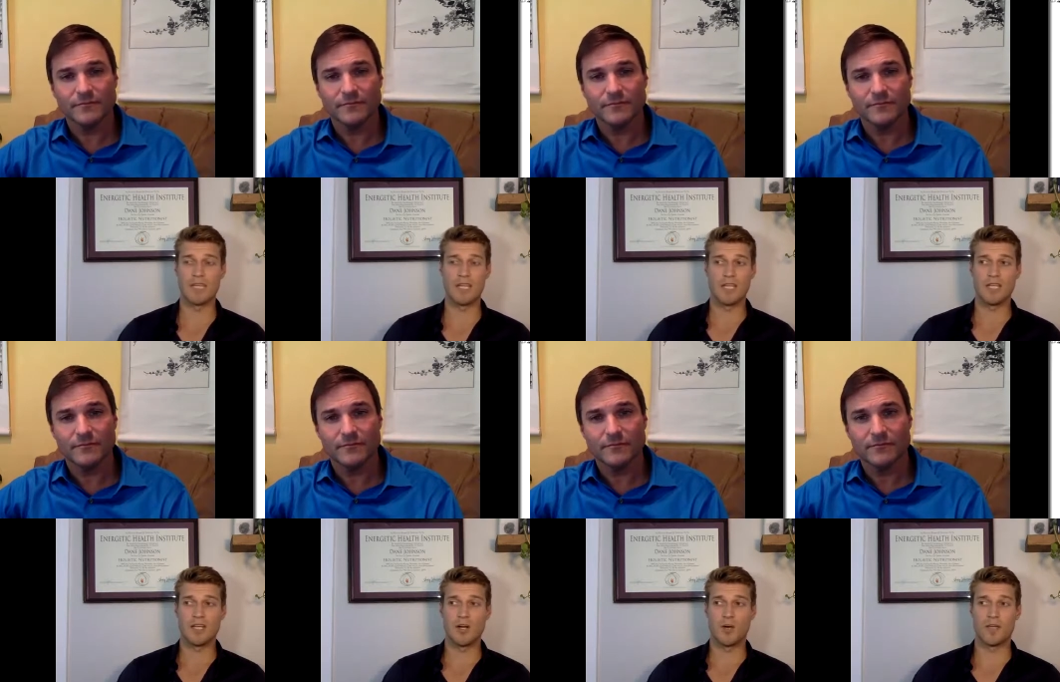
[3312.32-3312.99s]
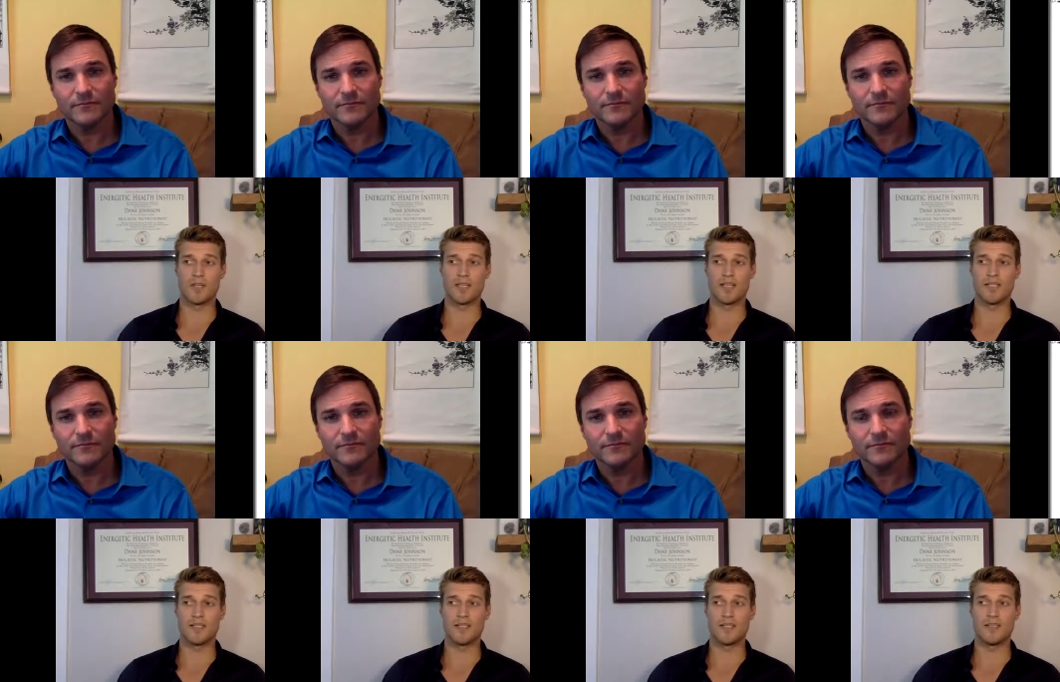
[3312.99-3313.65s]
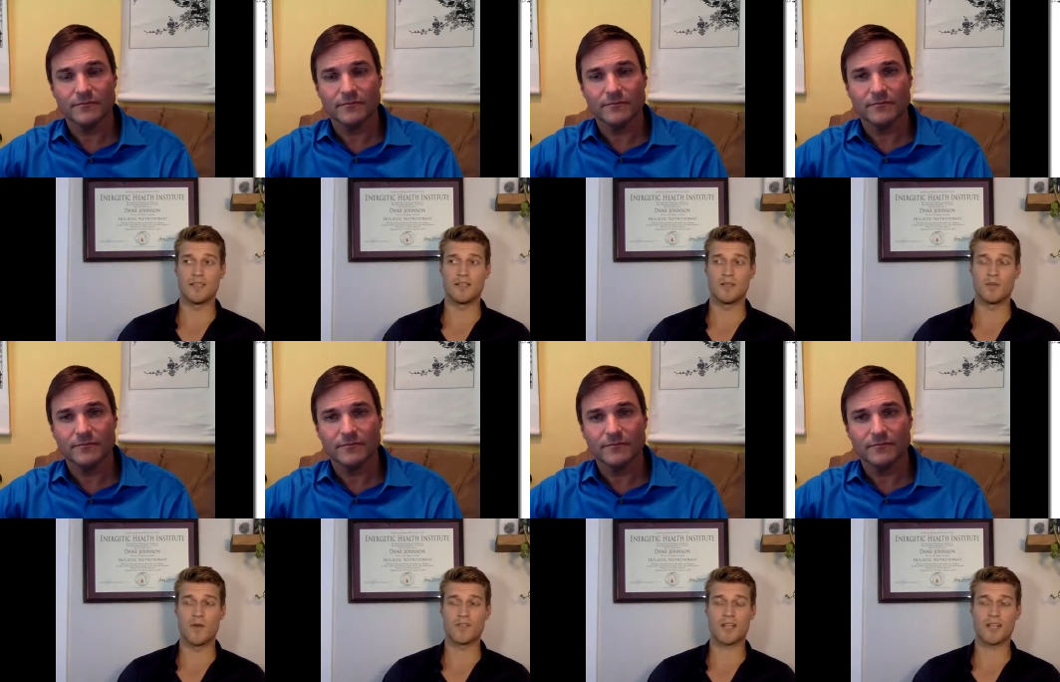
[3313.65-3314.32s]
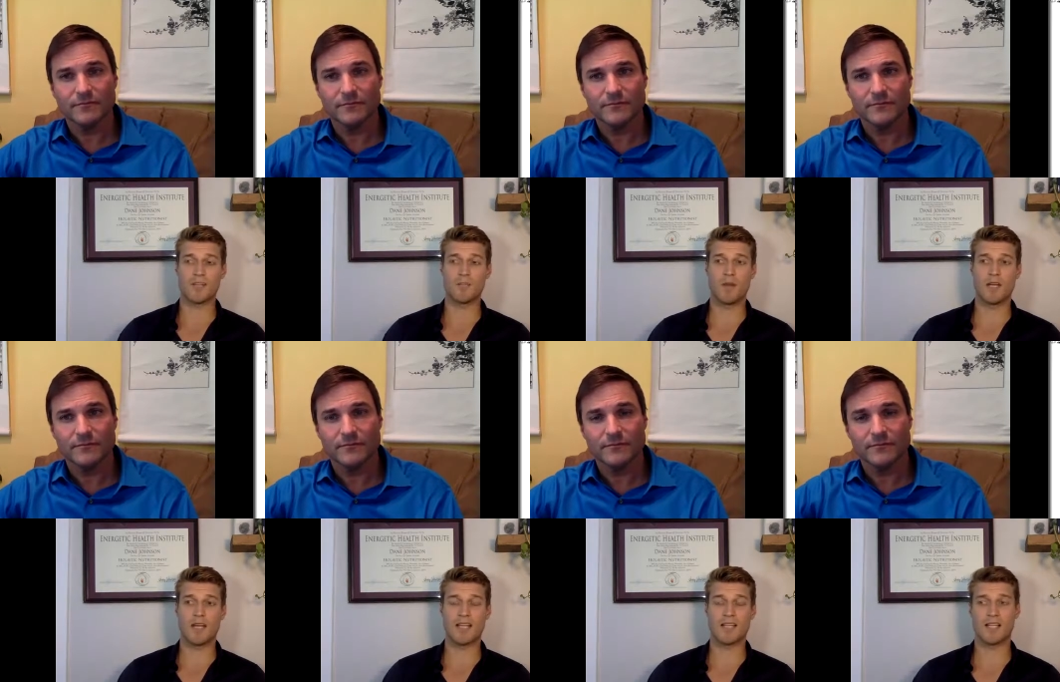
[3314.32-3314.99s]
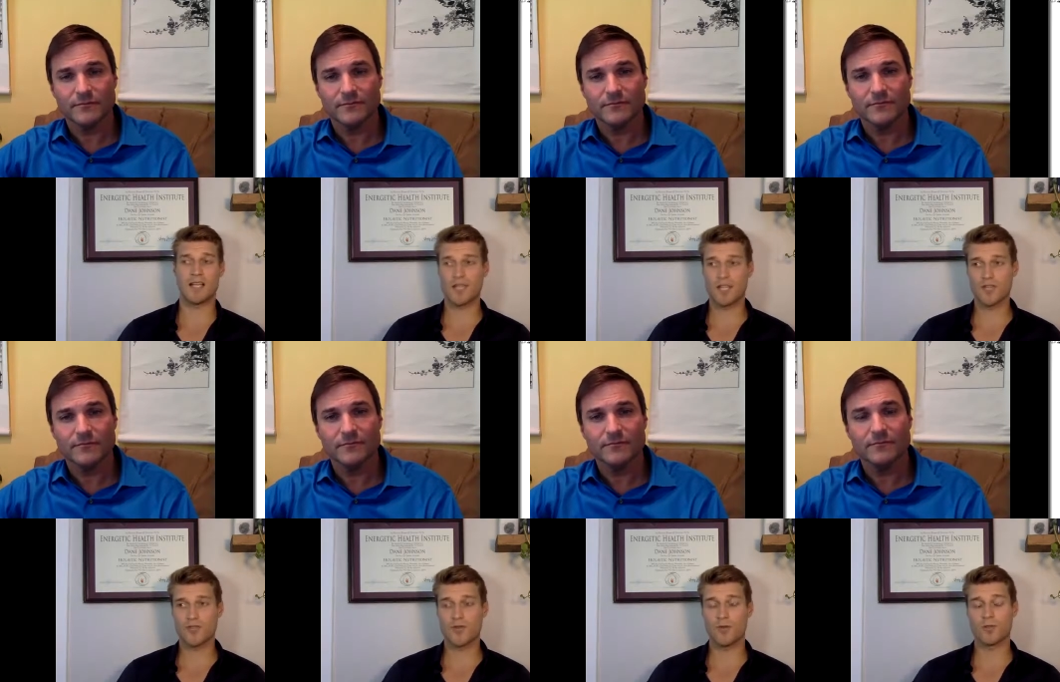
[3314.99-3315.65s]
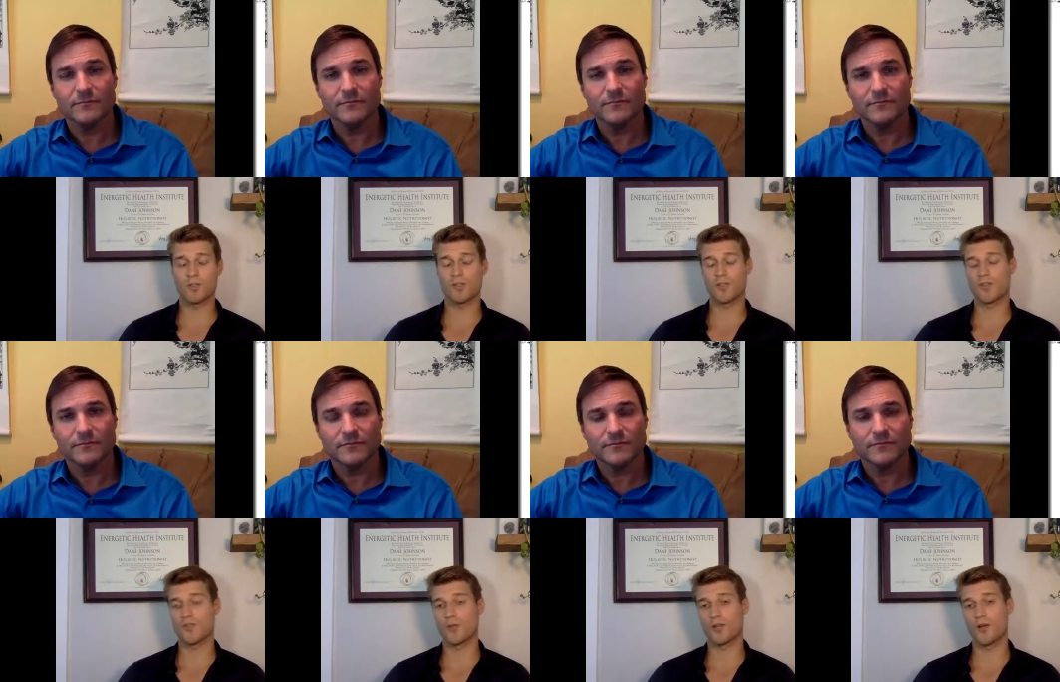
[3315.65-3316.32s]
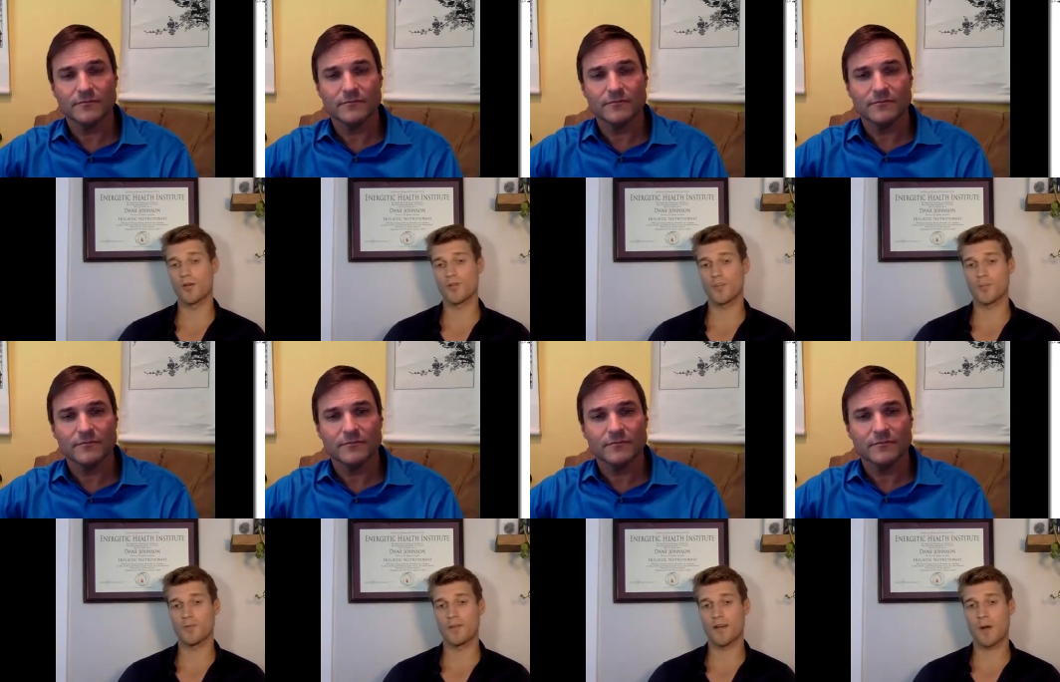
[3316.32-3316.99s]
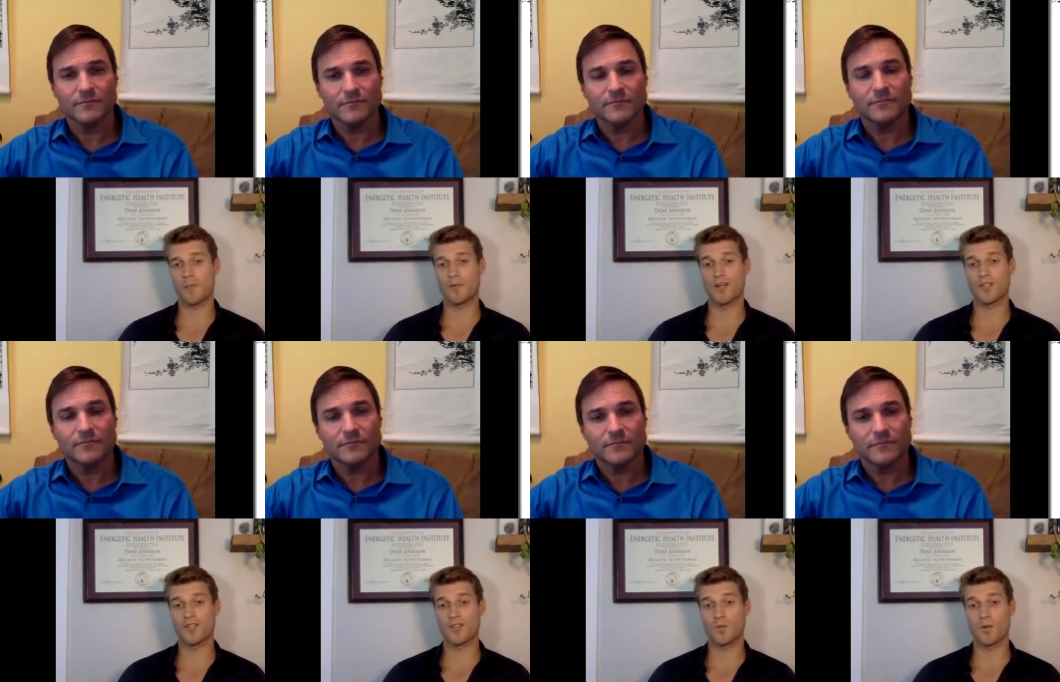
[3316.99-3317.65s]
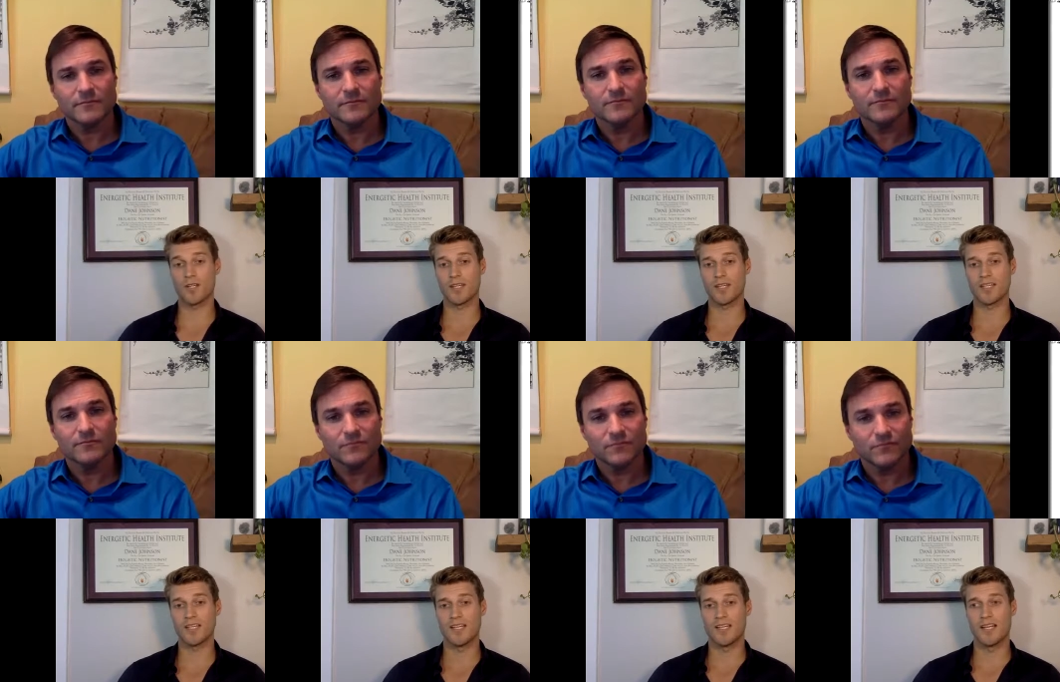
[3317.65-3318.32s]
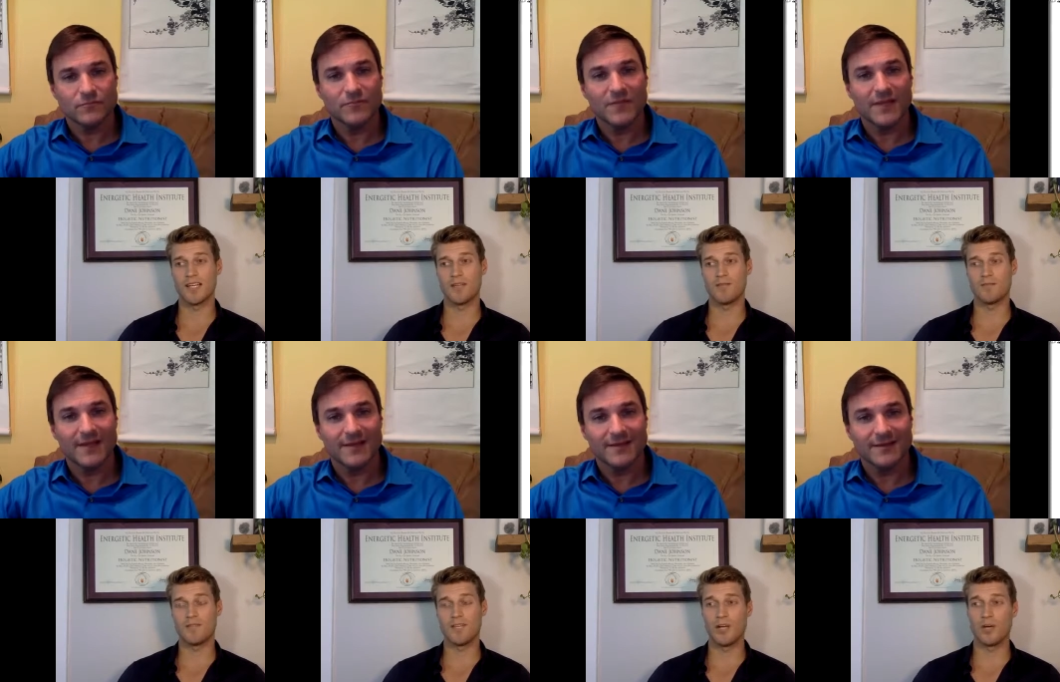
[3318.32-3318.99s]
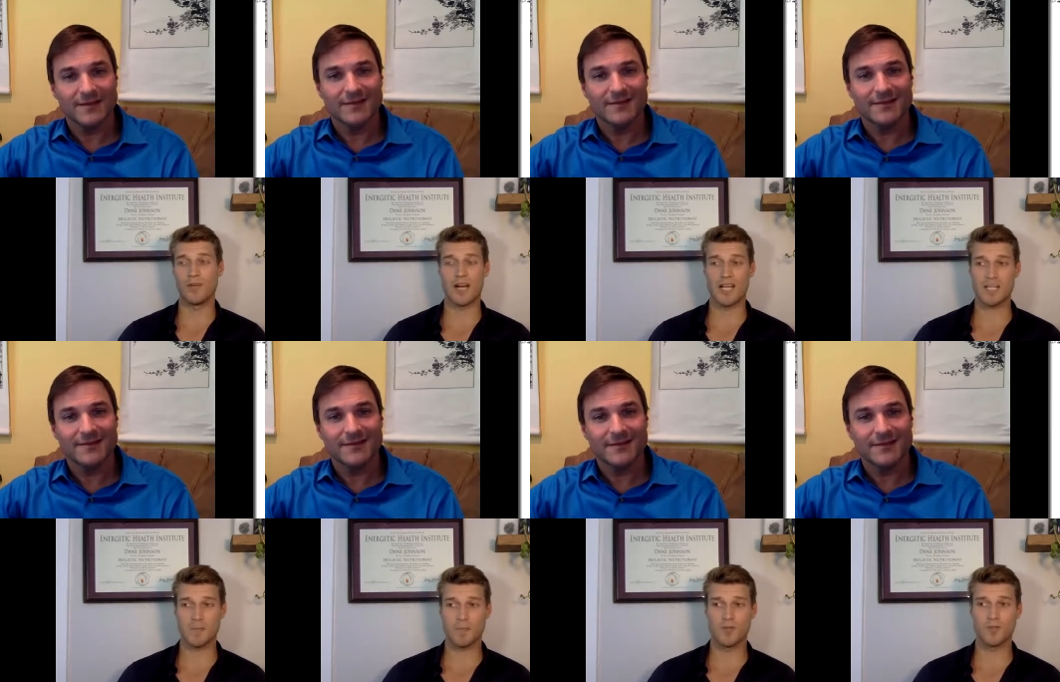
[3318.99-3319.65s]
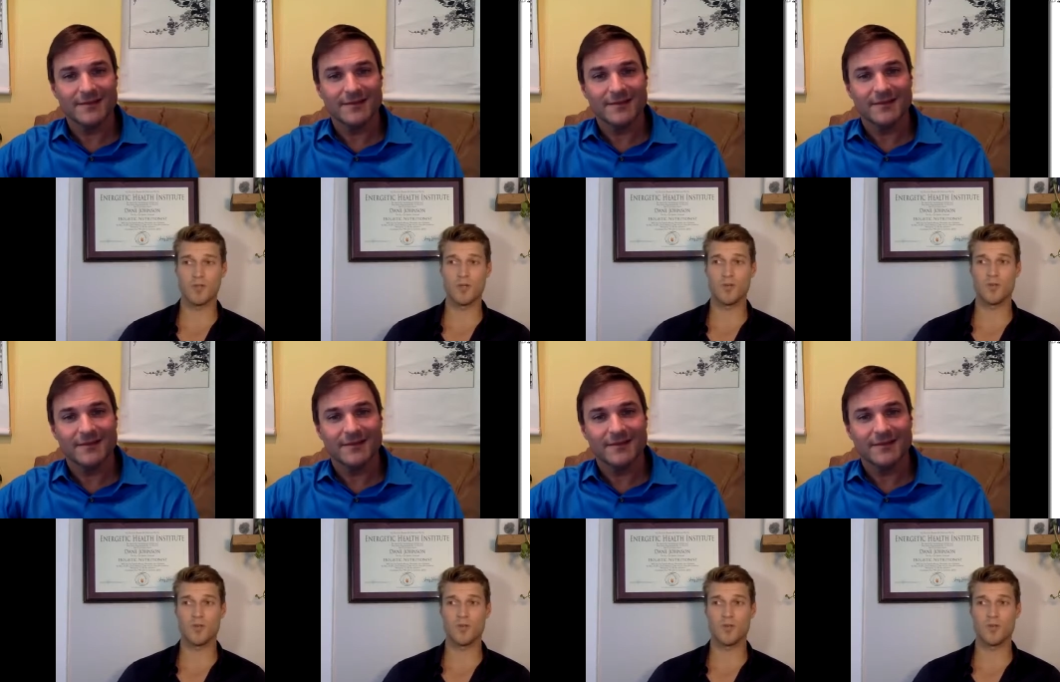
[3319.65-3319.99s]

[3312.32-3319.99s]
Speaker 1: you know and and uh, whoever's got the money has a lot of the controller controlling ownership of how operations are working and you know the hospitals who, who's